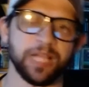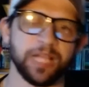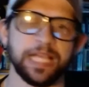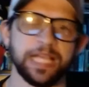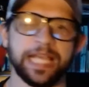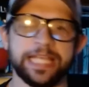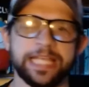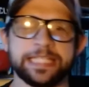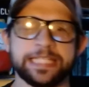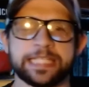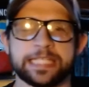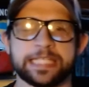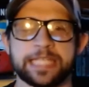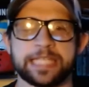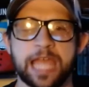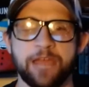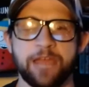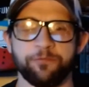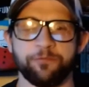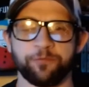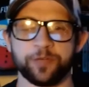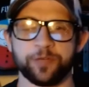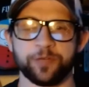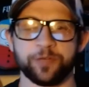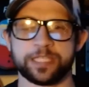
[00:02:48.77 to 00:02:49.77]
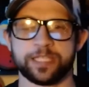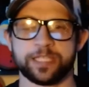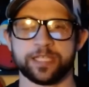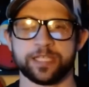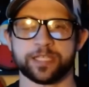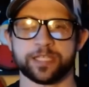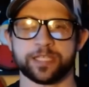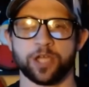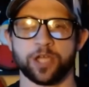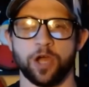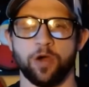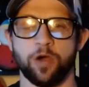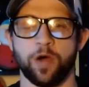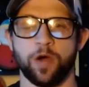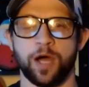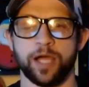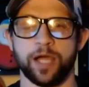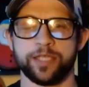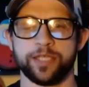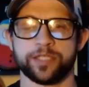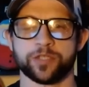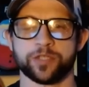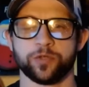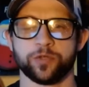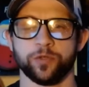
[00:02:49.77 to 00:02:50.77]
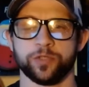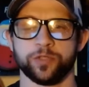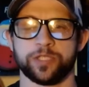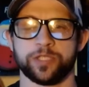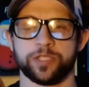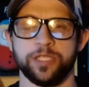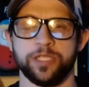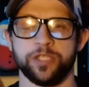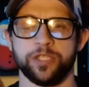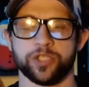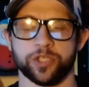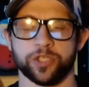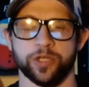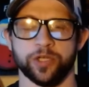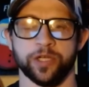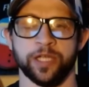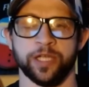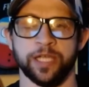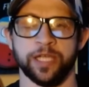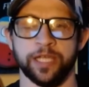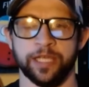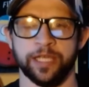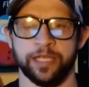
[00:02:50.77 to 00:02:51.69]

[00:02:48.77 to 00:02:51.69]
A San Francisco high school teacher